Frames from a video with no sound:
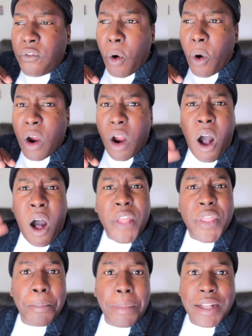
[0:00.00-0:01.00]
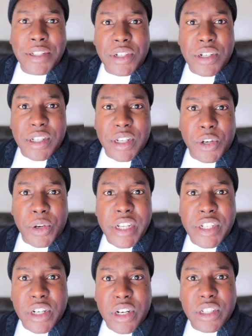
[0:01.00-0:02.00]
for all the monsters and
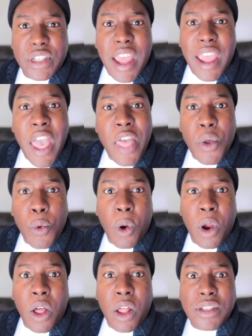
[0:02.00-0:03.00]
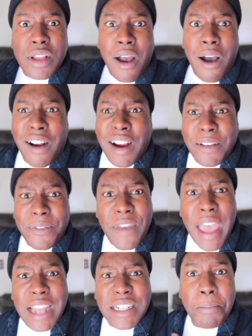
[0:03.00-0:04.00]
creatures in the world are in
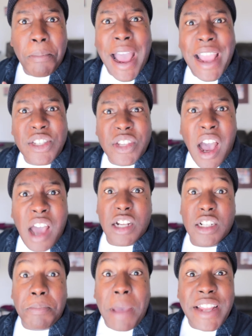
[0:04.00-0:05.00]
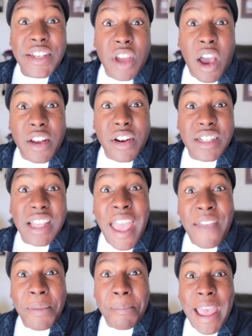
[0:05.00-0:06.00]
fact my daughters. My daughters,
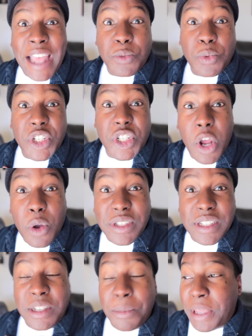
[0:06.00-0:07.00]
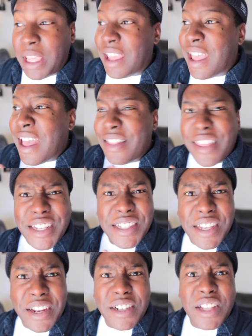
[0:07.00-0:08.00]
Ev and Mads, were chosen to be
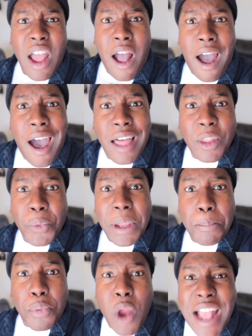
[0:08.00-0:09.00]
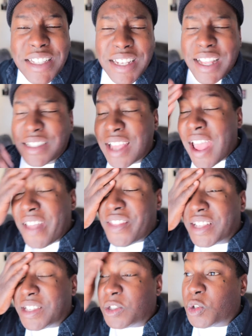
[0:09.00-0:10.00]
this year's Halloween presidents.
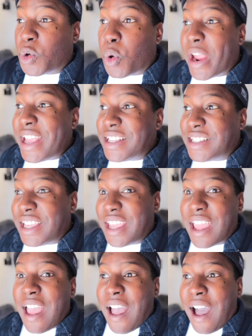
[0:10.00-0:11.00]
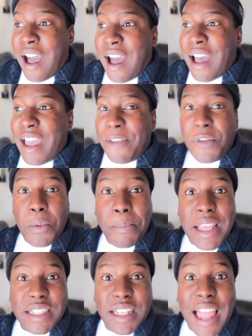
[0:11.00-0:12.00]
This is crazy. Uh, if you
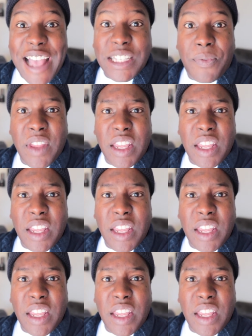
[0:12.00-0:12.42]
missed last